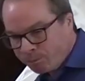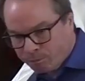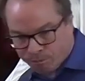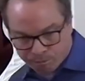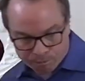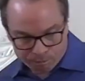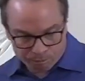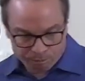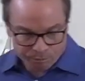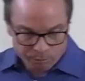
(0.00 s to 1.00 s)

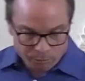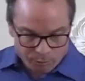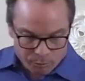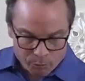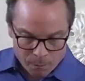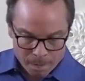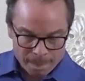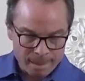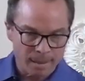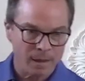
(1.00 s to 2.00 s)

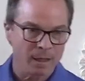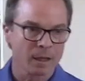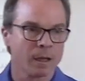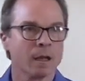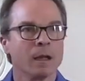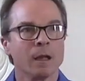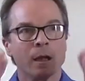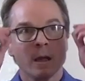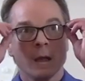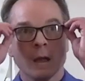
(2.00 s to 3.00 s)

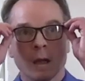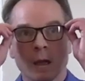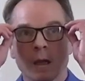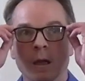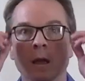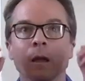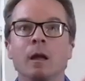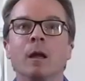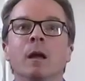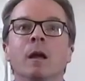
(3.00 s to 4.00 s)

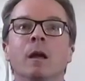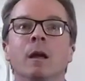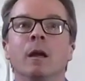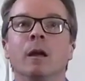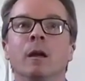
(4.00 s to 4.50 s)
(silence)